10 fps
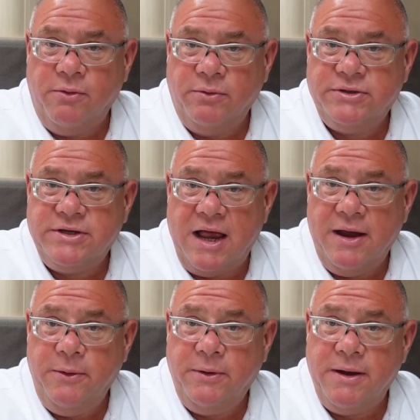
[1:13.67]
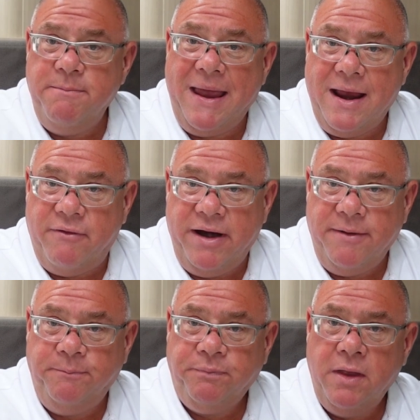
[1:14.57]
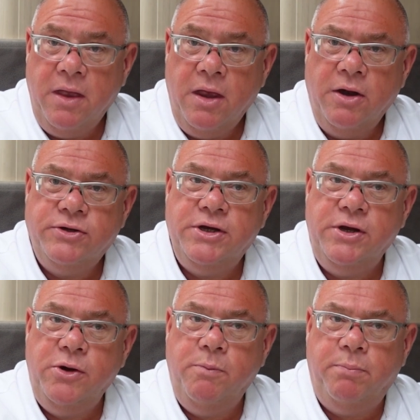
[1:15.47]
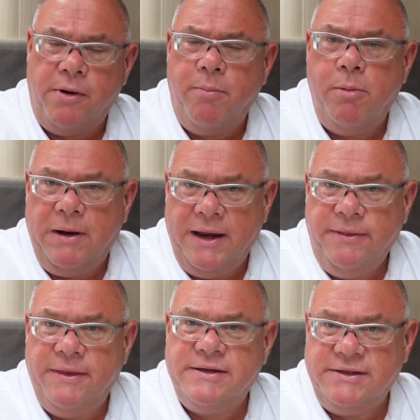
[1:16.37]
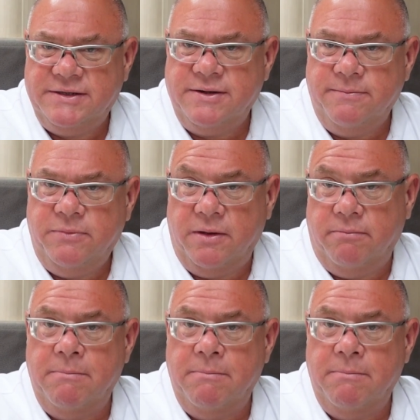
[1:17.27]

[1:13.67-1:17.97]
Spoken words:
also compare it to probably the system that